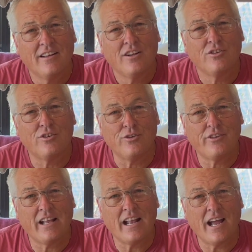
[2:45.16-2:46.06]

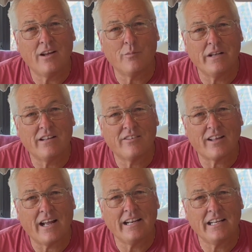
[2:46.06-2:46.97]
Tuesday night, we
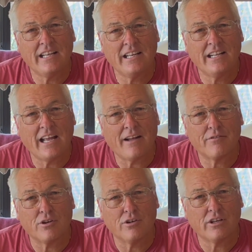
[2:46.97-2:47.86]
decided,
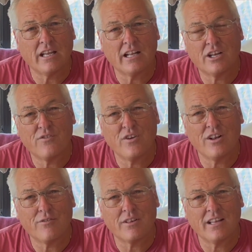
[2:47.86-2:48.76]
after looking at a few
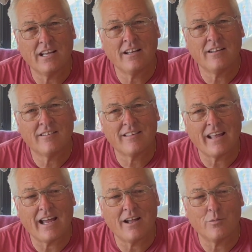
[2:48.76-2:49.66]
different things,
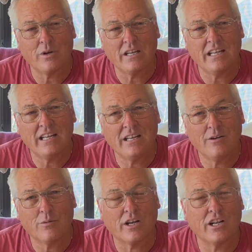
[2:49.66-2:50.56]
that we
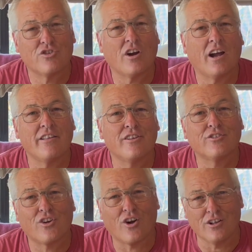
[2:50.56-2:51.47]
were going to try the
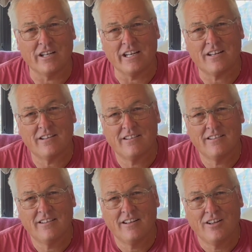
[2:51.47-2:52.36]
Starlink.
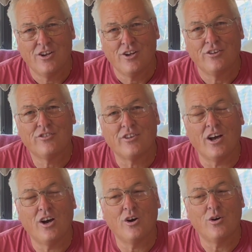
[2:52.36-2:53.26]

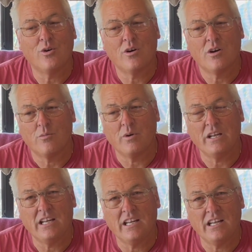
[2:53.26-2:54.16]
So
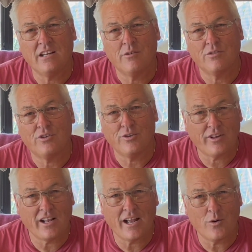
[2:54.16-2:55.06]
we, Tuesday
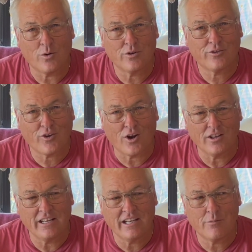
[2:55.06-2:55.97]
night, ordered
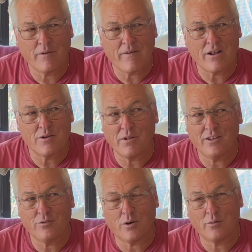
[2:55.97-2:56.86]
Starlink. We found a
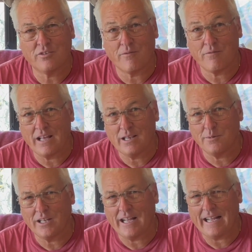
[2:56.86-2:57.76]
place where it was
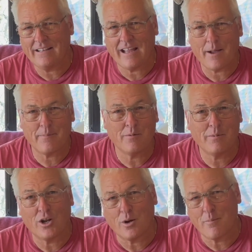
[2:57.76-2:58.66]
available at. It happened to be
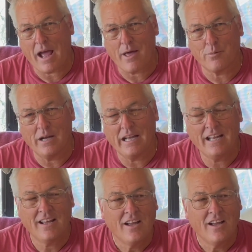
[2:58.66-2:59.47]
on our pathway.